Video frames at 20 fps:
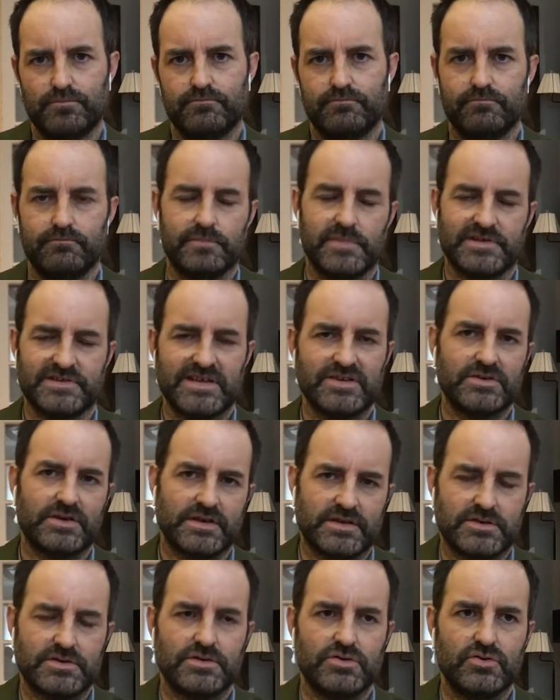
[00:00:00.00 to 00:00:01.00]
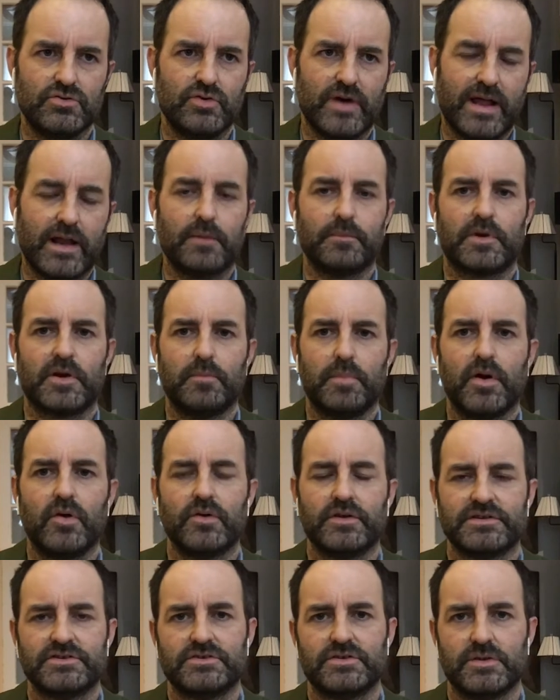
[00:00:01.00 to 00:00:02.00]
essentially two element components
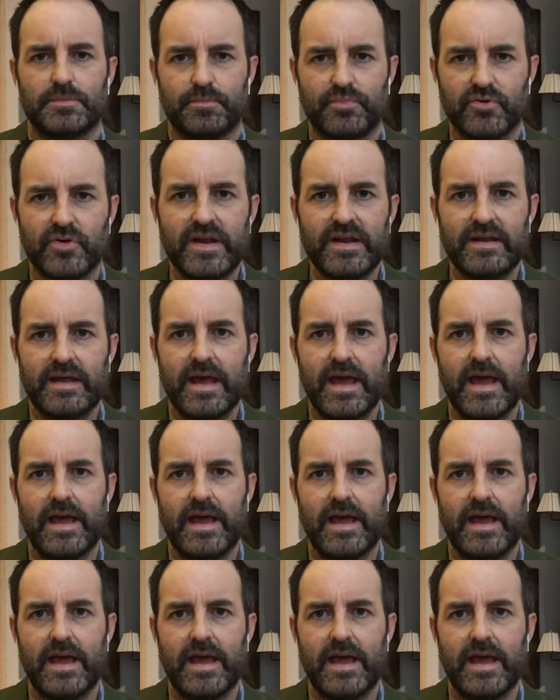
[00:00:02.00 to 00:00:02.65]
to the print head.